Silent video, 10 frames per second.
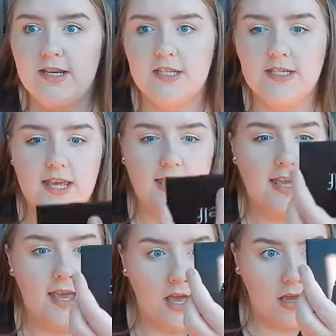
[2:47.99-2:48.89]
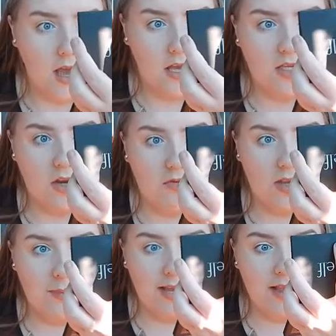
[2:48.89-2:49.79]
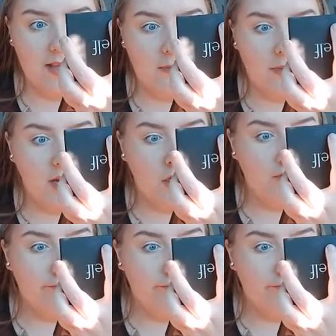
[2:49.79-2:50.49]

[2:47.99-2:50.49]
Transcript: It's just like, it's like a really big clear mirror.